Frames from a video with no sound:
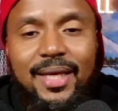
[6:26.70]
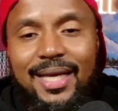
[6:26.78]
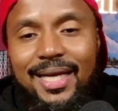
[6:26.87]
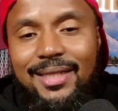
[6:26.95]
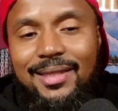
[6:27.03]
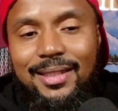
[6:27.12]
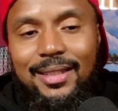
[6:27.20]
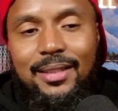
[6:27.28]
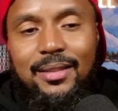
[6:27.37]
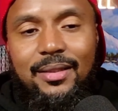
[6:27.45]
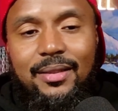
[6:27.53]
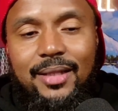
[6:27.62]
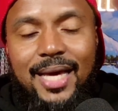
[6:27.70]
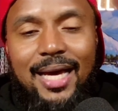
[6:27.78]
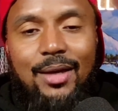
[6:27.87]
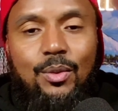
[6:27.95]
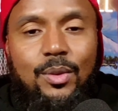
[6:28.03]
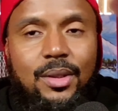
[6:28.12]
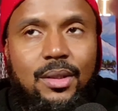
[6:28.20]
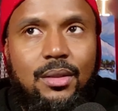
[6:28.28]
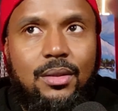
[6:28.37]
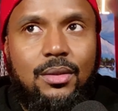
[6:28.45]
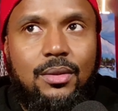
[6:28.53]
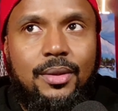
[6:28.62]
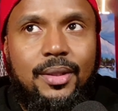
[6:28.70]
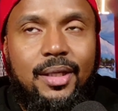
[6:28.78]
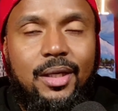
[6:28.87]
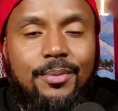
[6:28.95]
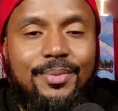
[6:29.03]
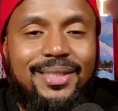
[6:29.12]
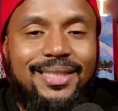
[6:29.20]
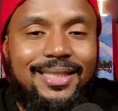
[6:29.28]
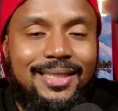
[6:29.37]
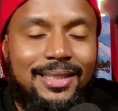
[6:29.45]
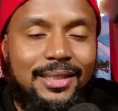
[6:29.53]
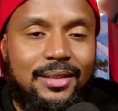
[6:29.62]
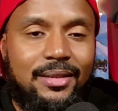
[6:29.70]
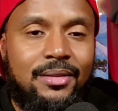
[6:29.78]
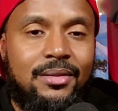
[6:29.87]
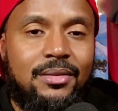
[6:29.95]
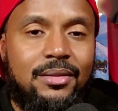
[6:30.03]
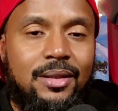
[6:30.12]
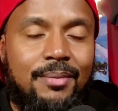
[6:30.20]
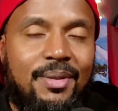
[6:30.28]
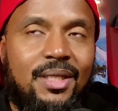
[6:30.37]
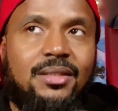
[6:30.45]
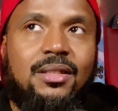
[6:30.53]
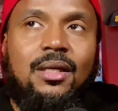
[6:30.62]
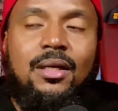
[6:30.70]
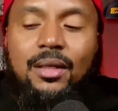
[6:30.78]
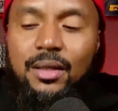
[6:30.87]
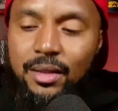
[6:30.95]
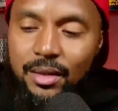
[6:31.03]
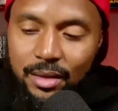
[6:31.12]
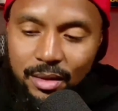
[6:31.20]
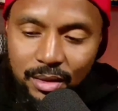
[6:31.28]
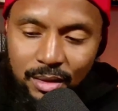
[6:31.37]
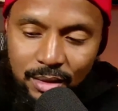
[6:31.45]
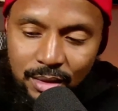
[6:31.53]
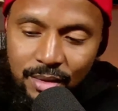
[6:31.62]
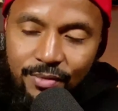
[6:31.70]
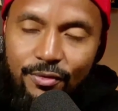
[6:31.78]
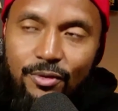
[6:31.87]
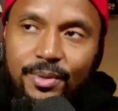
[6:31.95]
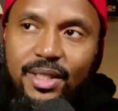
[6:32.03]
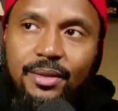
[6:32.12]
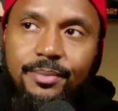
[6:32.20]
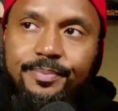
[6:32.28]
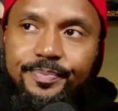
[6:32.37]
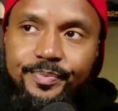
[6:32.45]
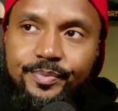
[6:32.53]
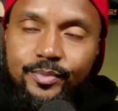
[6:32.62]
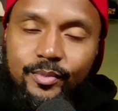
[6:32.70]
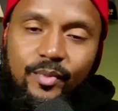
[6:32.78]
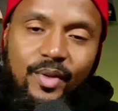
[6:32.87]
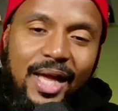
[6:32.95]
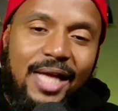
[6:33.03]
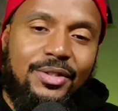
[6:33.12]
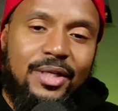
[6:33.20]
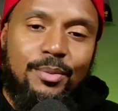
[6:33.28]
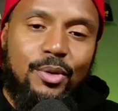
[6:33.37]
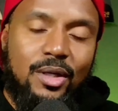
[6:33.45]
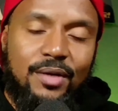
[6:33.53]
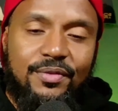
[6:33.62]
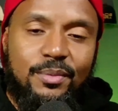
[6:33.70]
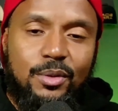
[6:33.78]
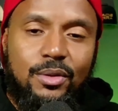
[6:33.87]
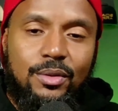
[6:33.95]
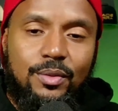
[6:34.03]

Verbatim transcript: And I think that will help ease, because for me, as you get more comfortable